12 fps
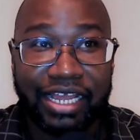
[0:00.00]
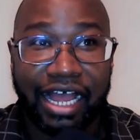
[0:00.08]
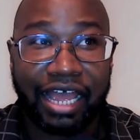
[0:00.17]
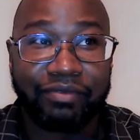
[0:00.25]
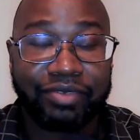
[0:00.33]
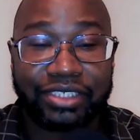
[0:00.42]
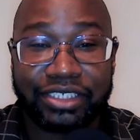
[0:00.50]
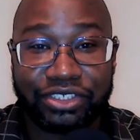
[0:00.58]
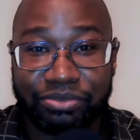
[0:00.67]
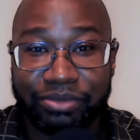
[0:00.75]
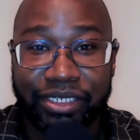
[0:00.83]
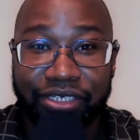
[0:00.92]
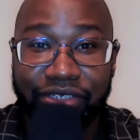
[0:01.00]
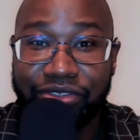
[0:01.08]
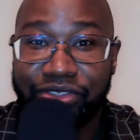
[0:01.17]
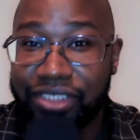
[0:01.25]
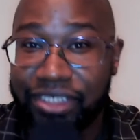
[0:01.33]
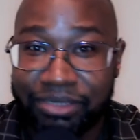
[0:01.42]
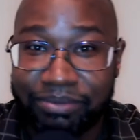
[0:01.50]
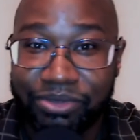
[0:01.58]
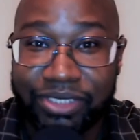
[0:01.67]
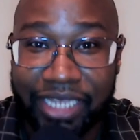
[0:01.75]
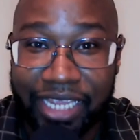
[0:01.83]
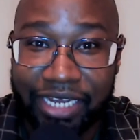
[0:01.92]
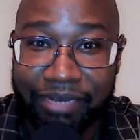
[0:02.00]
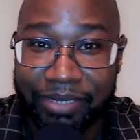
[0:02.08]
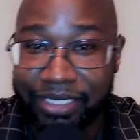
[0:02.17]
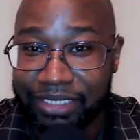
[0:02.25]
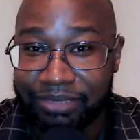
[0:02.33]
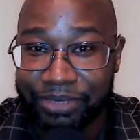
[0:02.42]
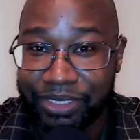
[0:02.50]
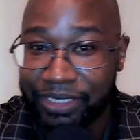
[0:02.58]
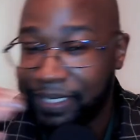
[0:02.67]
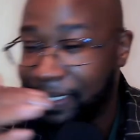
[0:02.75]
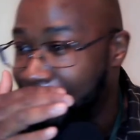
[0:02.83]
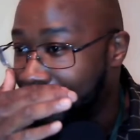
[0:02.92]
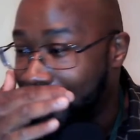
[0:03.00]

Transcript: I haven't seen too many of those done. It's mostly anime that's being done.